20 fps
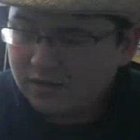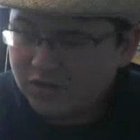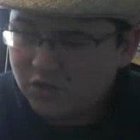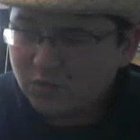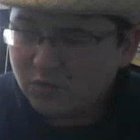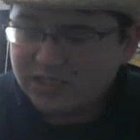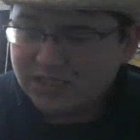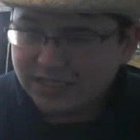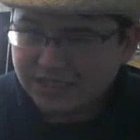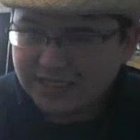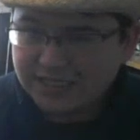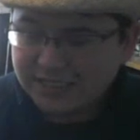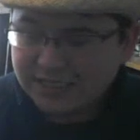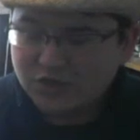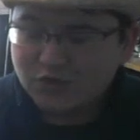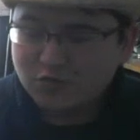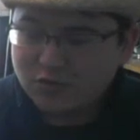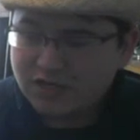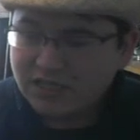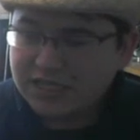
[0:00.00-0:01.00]
So it's
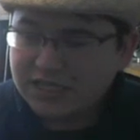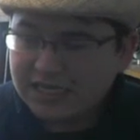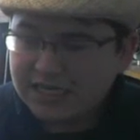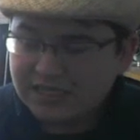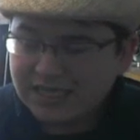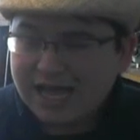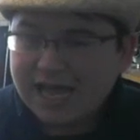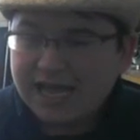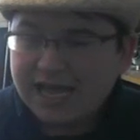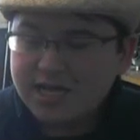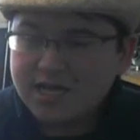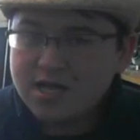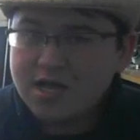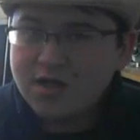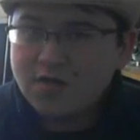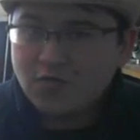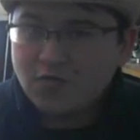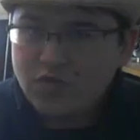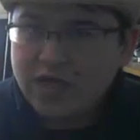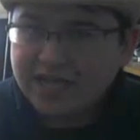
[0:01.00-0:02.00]
literally like
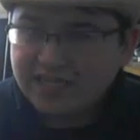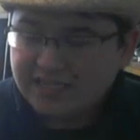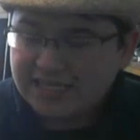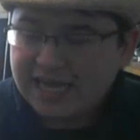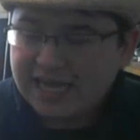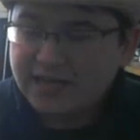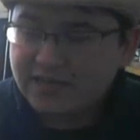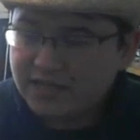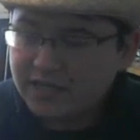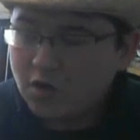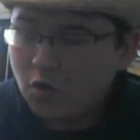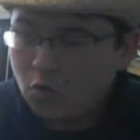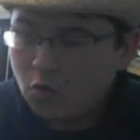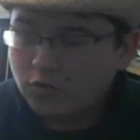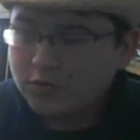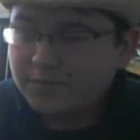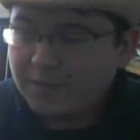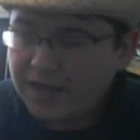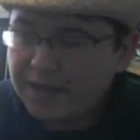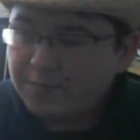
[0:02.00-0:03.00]
they take the
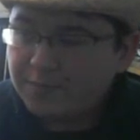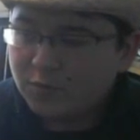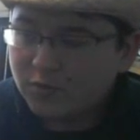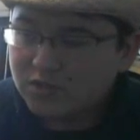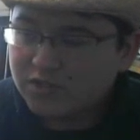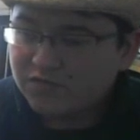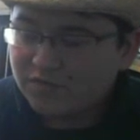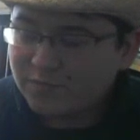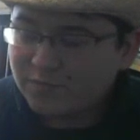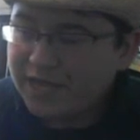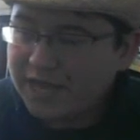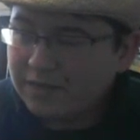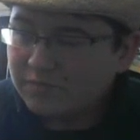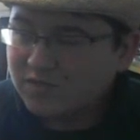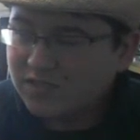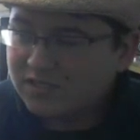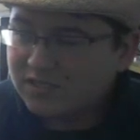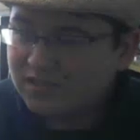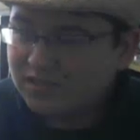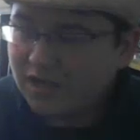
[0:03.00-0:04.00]
old papers from
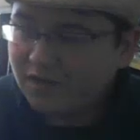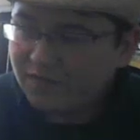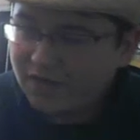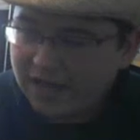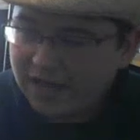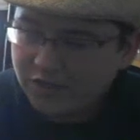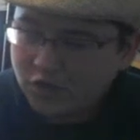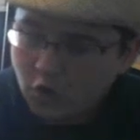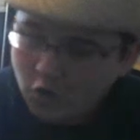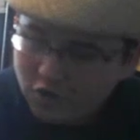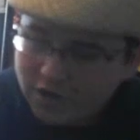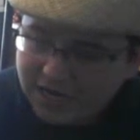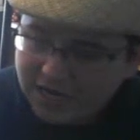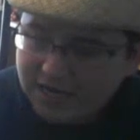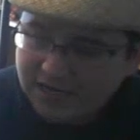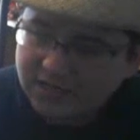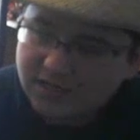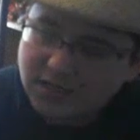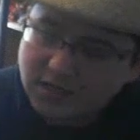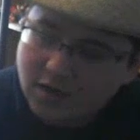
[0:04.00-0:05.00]
games and stuff and turn it
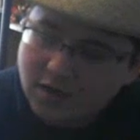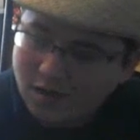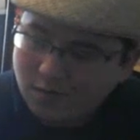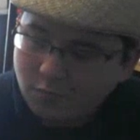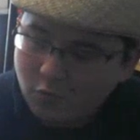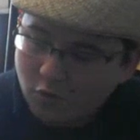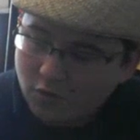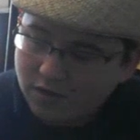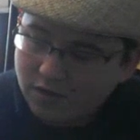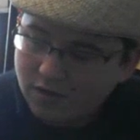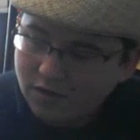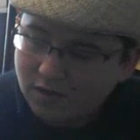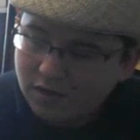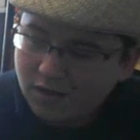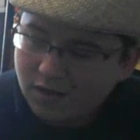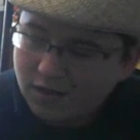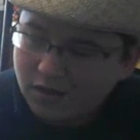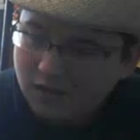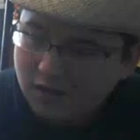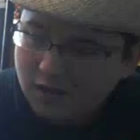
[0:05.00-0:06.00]
into the cardboard.
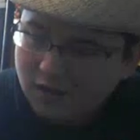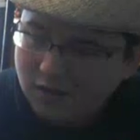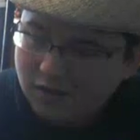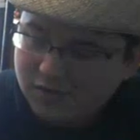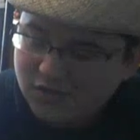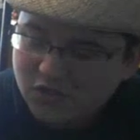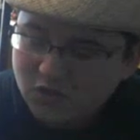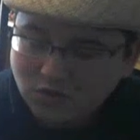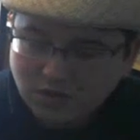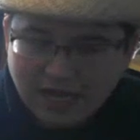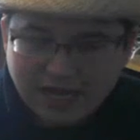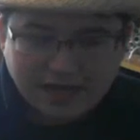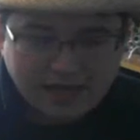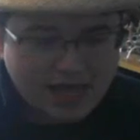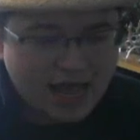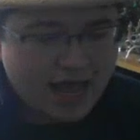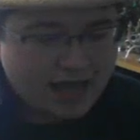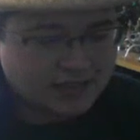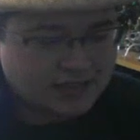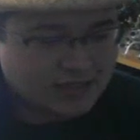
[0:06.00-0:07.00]
That's cool. So like,
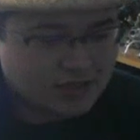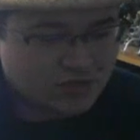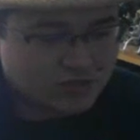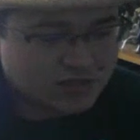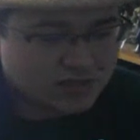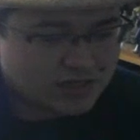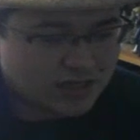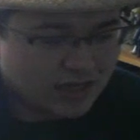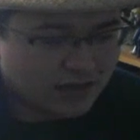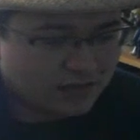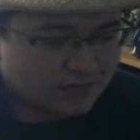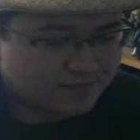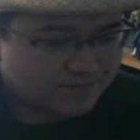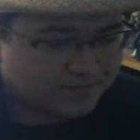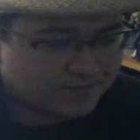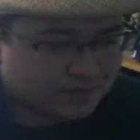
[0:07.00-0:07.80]
yeah, it's interesting. Huh.